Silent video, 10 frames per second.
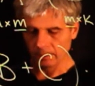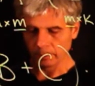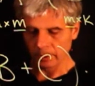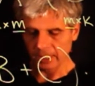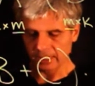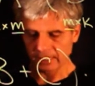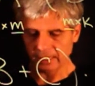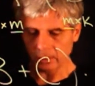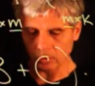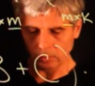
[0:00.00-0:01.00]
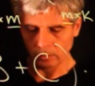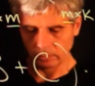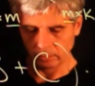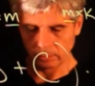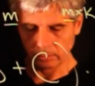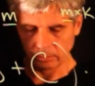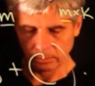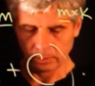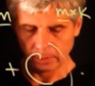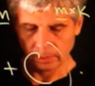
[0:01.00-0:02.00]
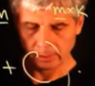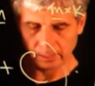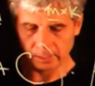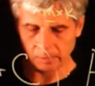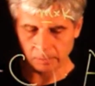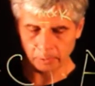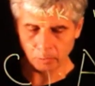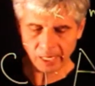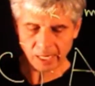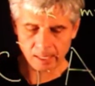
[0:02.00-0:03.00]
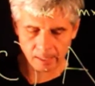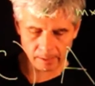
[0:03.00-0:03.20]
plus 0 is equal to A,